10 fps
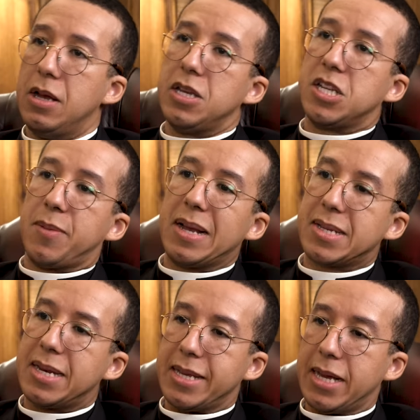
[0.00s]
To some
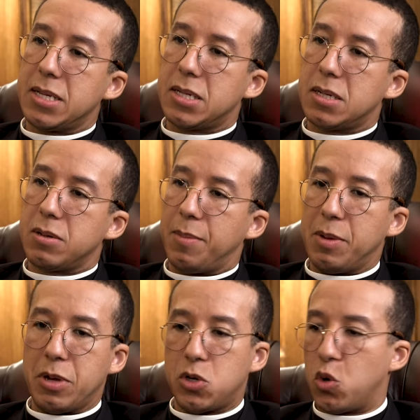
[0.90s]
extent, yes. I mean,
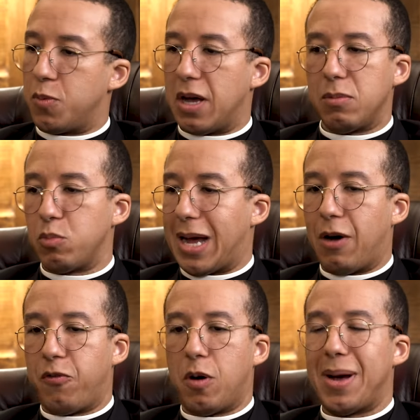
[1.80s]
we can talk about how
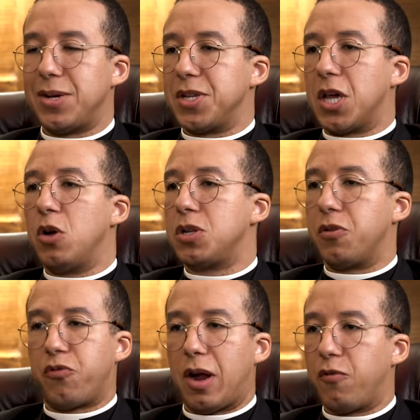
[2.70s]
far back does it go to the
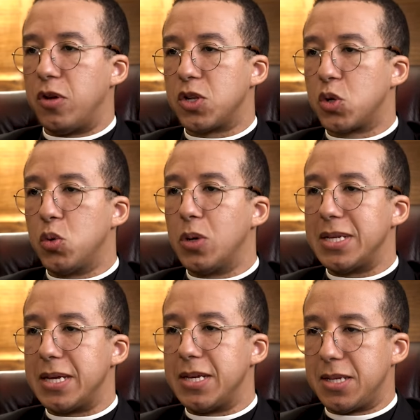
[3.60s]
Frankfurt School? Is
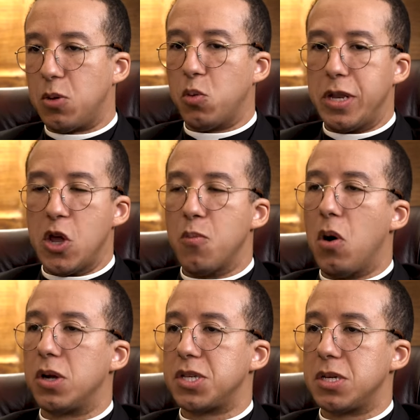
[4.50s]
it, is it all neo
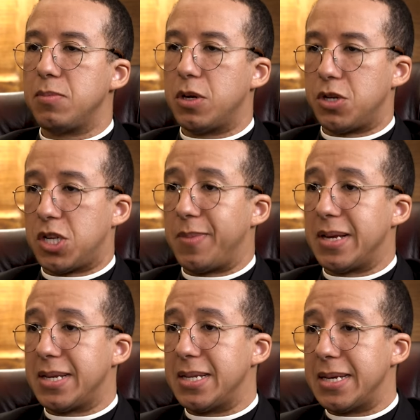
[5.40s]
Marxism? And to some
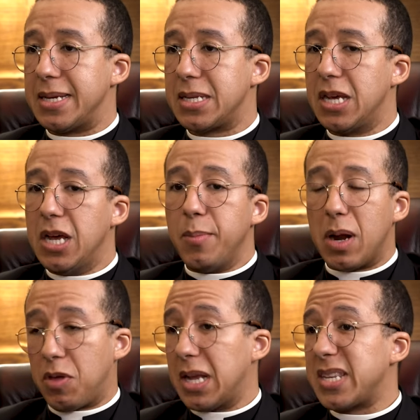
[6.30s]
extent, it is. But I
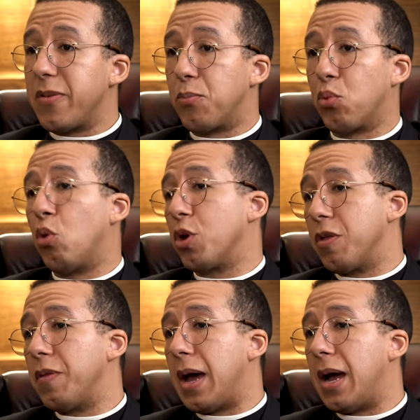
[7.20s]
think it's even broader
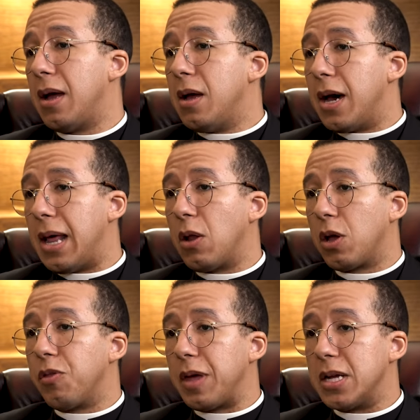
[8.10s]
than that. And I look
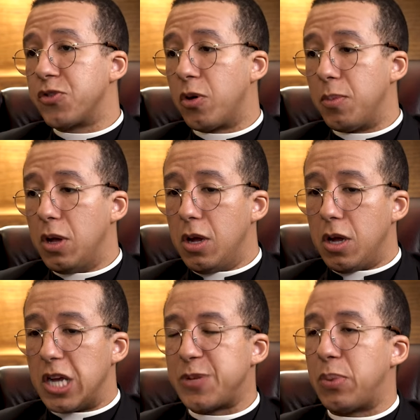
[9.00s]
at things from
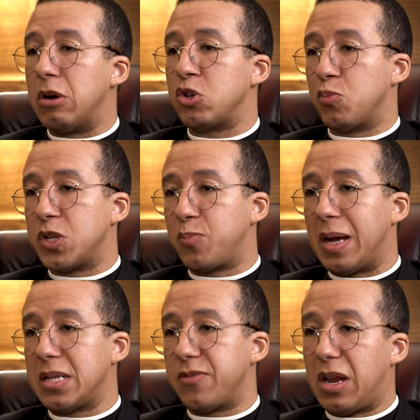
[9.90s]
a spiritual
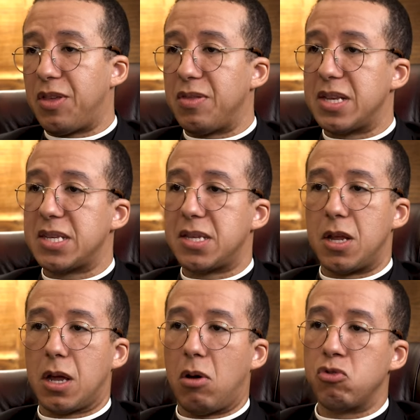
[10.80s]
perspective. And I think this isn't a
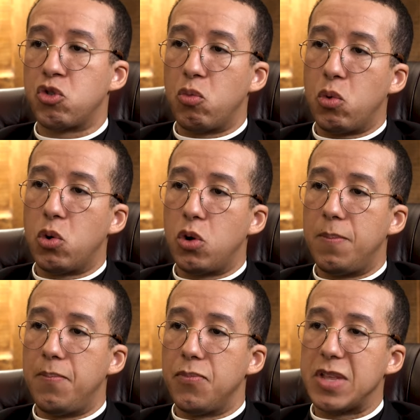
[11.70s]
cultural war,
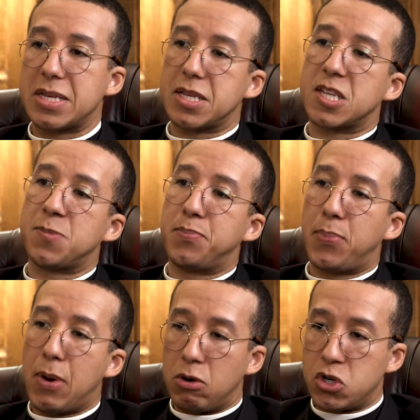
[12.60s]
this is a
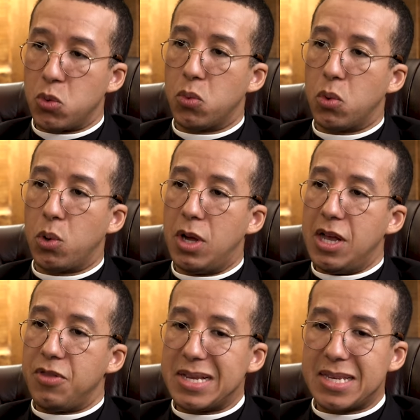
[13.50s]
spiritual war.
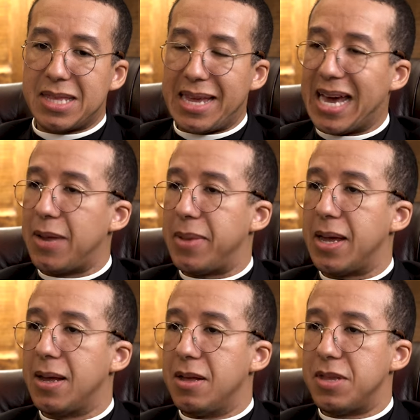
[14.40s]
This is the enemy.
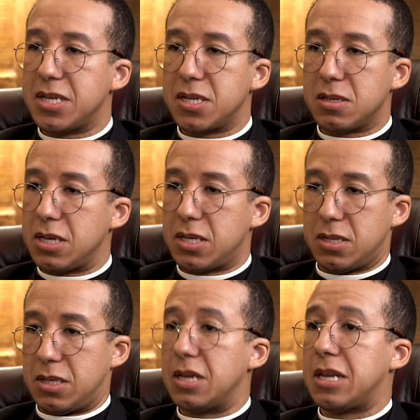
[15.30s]
This is, this is
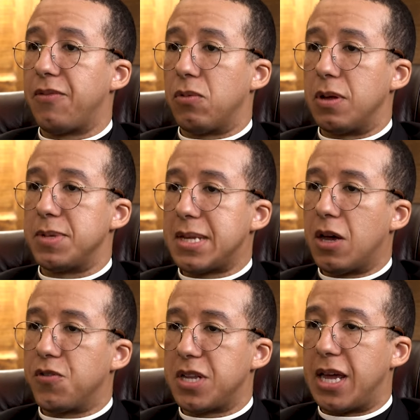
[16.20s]
the devil
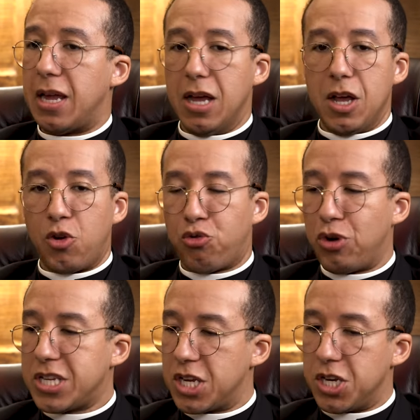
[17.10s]
himself saying,
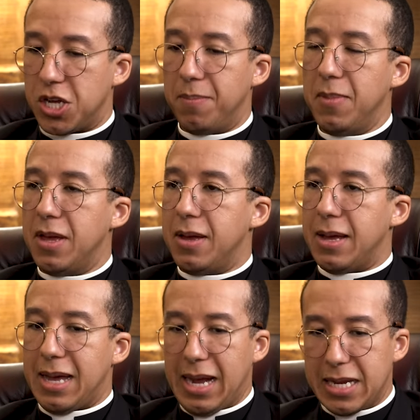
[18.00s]
Christendom
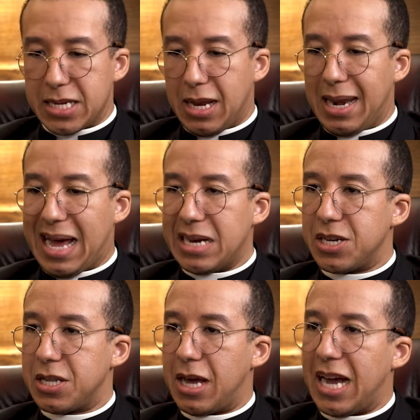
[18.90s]
is a land
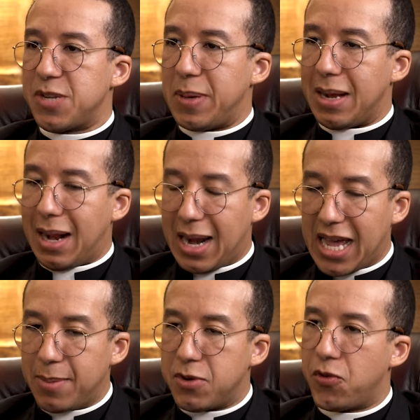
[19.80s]
that has been
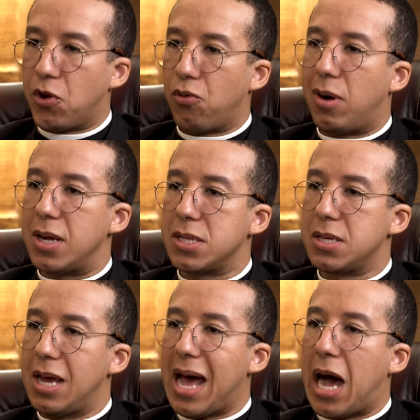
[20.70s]
claimed for Christ.
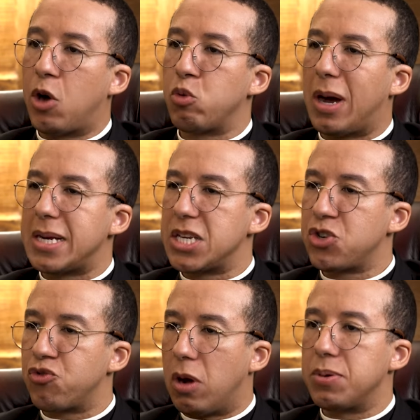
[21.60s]
How do I
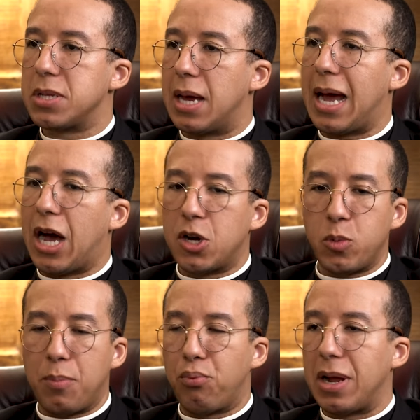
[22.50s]
disrupt that? How do
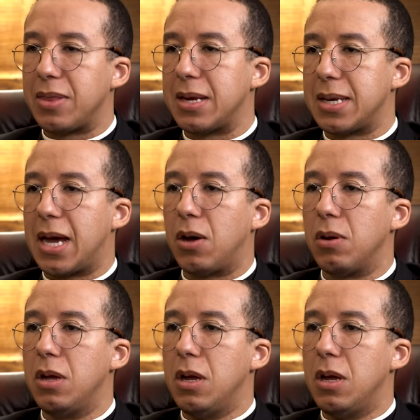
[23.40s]
we break that down?